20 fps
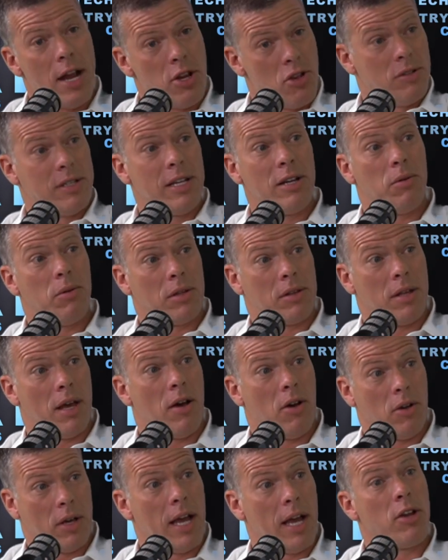And you deal with it,
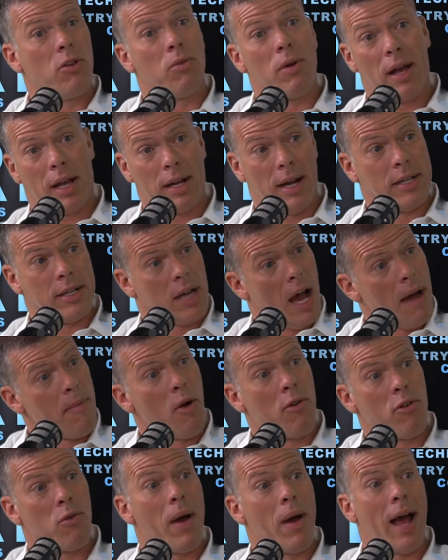okay? You recognize, I'm
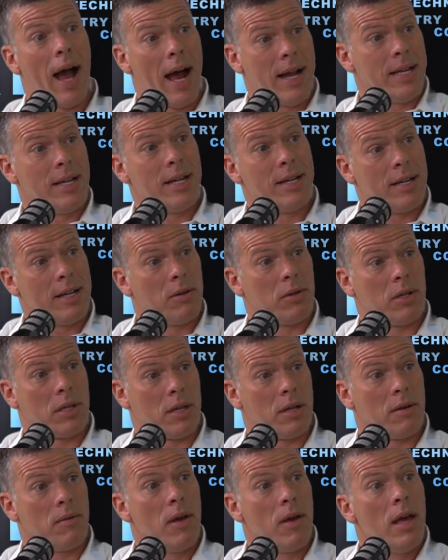overweight. I need to deal with
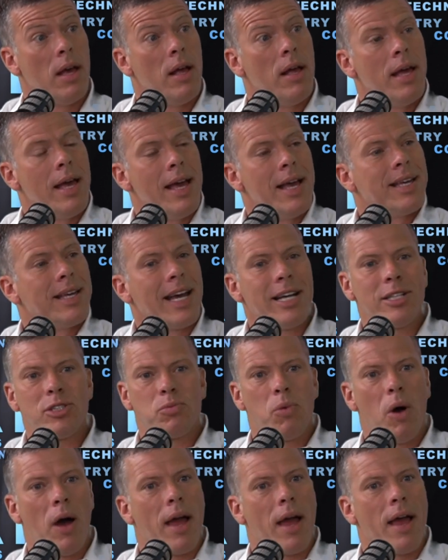it.
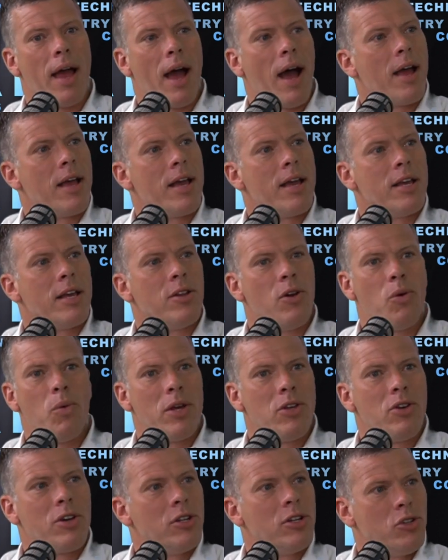Guess what? You know
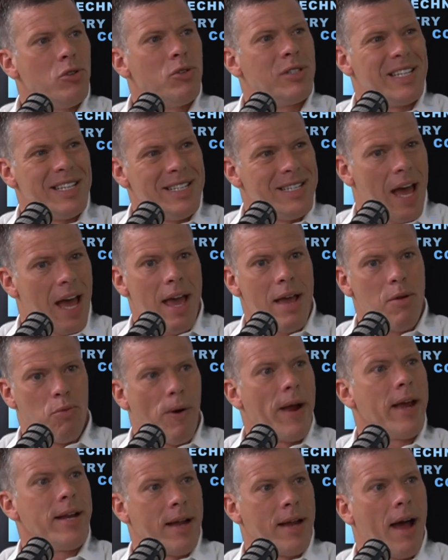what you can do today,
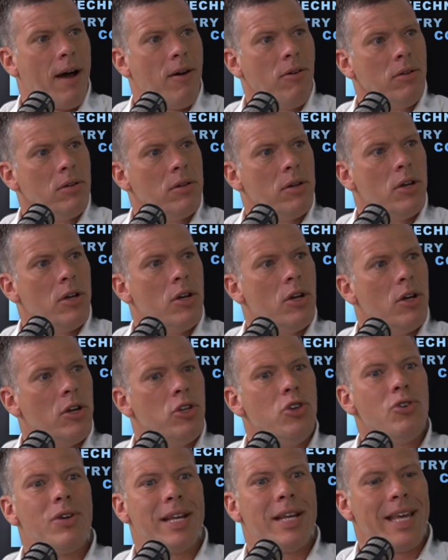right now?
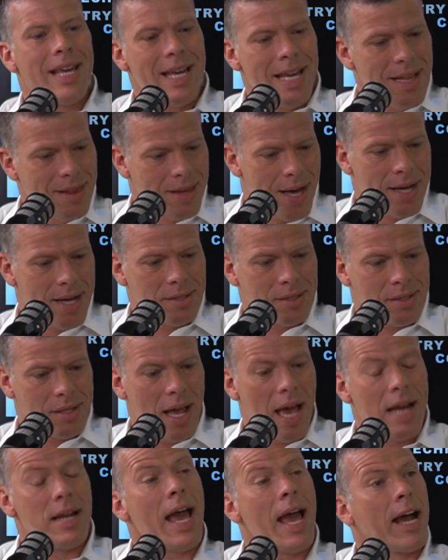You can eat less
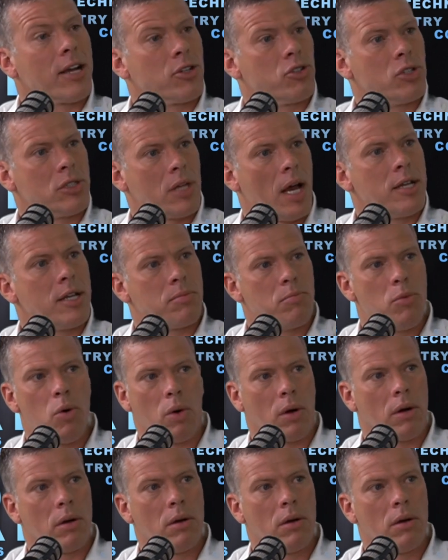and exercise more.